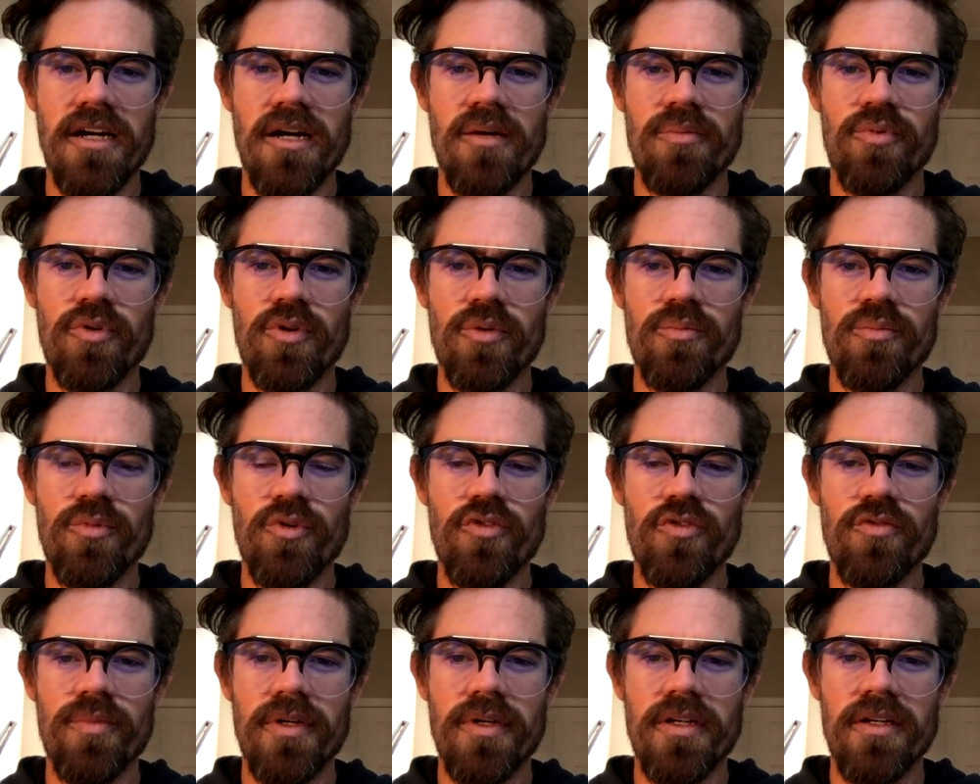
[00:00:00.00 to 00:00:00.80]
upward
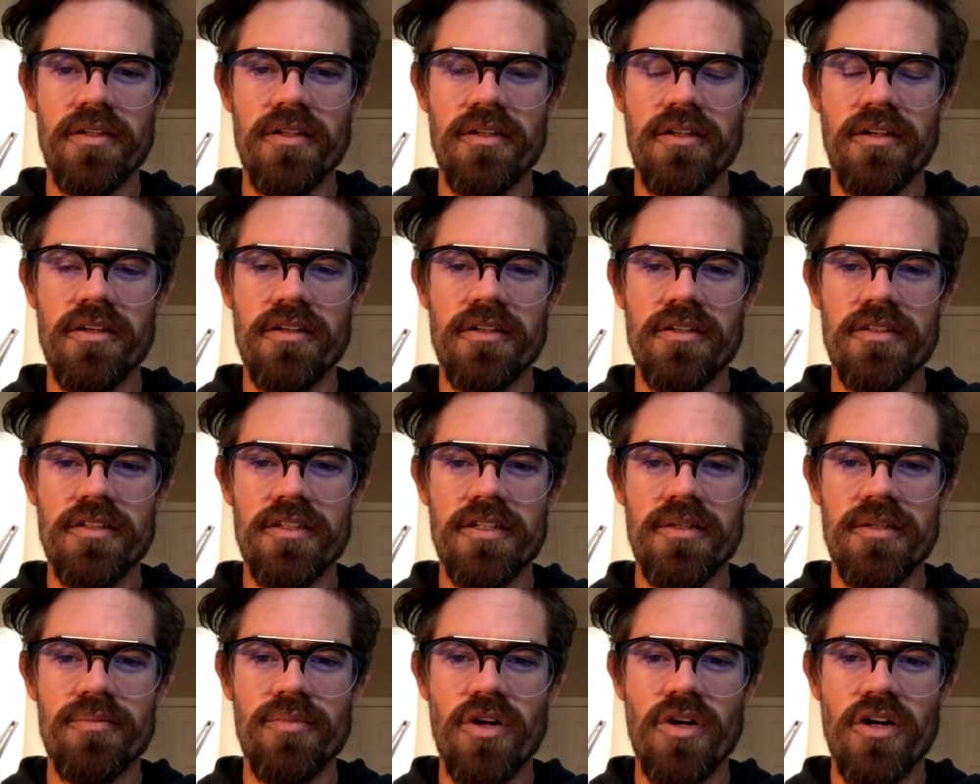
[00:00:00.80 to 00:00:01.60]
movement along
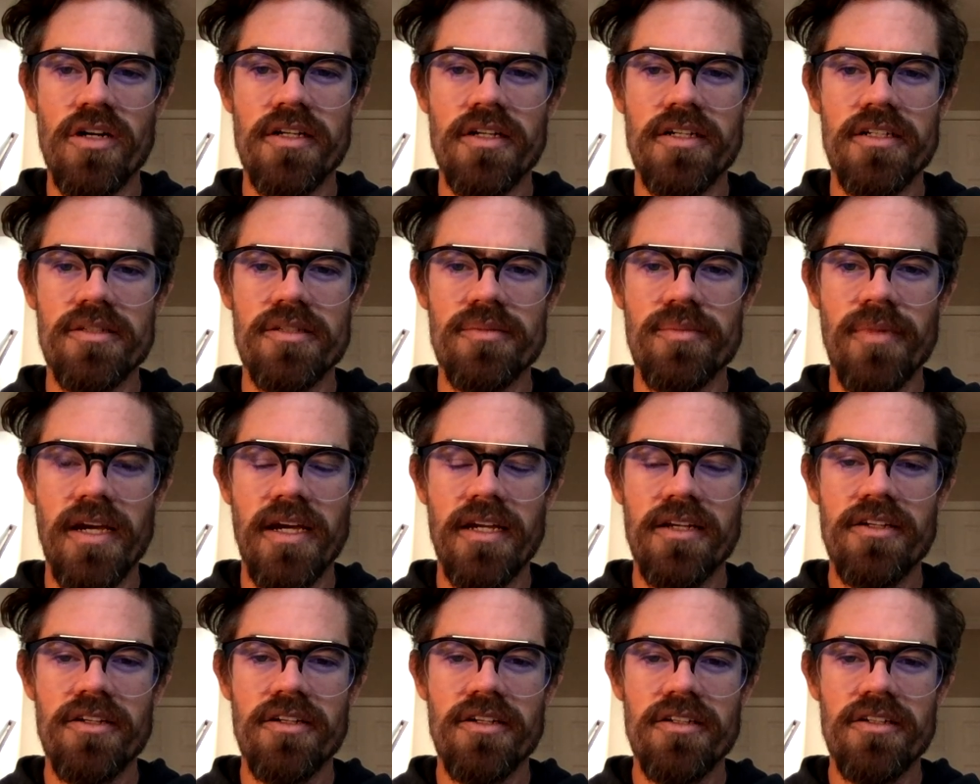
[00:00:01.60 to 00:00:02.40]
the market
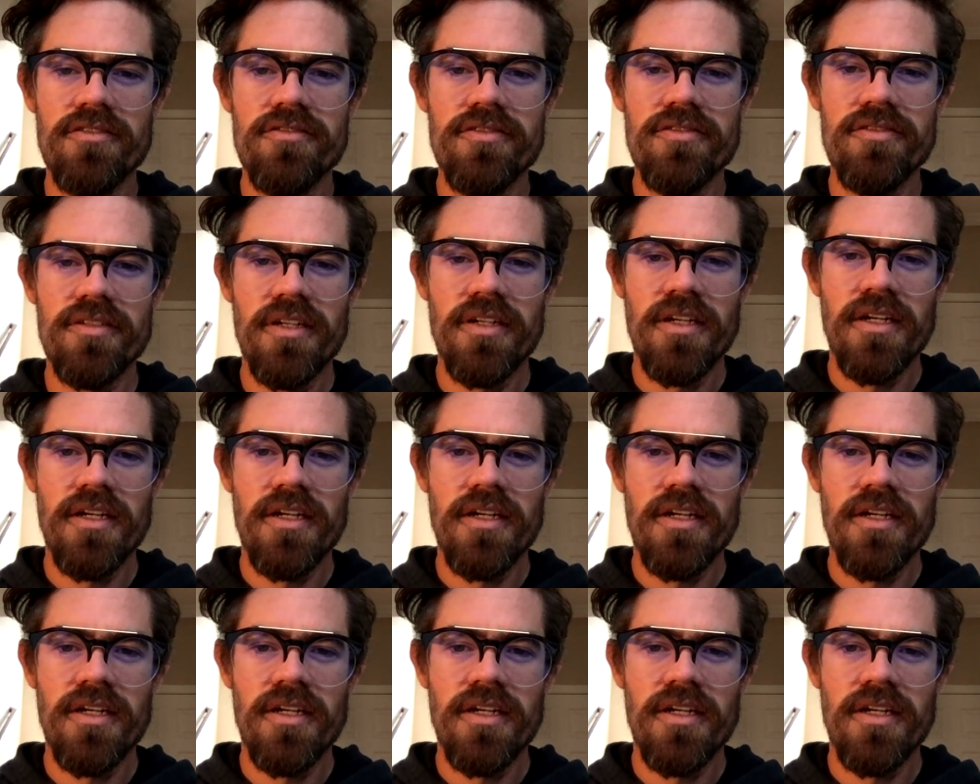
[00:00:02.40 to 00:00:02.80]
demand curve.